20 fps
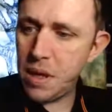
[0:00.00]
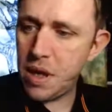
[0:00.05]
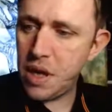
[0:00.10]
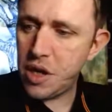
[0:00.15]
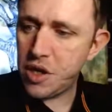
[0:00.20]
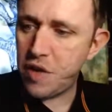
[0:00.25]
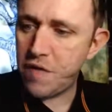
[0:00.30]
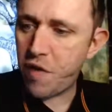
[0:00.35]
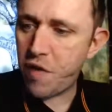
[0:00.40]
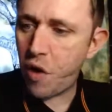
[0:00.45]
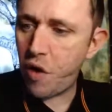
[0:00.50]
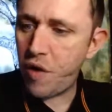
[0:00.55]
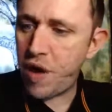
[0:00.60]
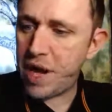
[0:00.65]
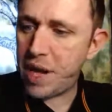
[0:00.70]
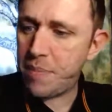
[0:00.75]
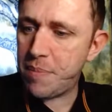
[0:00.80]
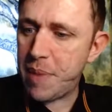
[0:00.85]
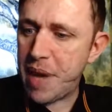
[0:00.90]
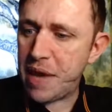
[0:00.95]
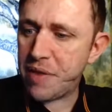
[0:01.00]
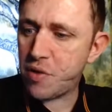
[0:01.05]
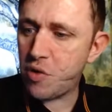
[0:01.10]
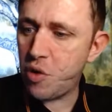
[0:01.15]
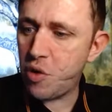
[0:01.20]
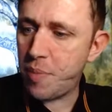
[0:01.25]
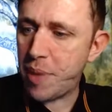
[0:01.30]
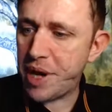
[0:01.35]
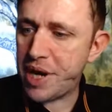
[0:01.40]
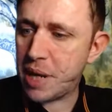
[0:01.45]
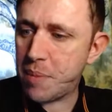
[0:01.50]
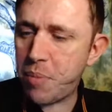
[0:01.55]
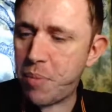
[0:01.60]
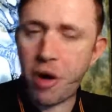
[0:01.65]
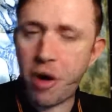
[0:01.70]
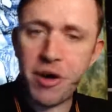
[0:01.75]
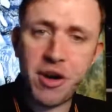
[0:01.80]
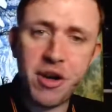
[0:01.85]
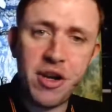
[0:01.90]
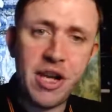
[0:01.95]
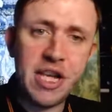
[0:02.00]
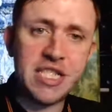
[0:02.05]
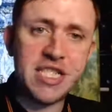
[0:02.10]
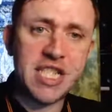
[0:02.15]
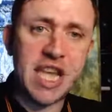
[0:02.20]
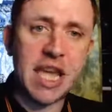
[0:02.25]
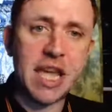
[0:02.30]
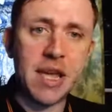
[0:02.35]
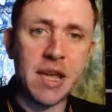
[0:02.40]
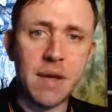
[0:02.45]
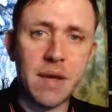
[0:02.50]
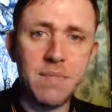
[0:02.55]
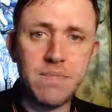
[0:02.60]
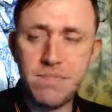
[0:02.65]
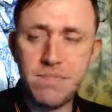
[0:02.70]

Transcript: You've already met the romantic partner you seek.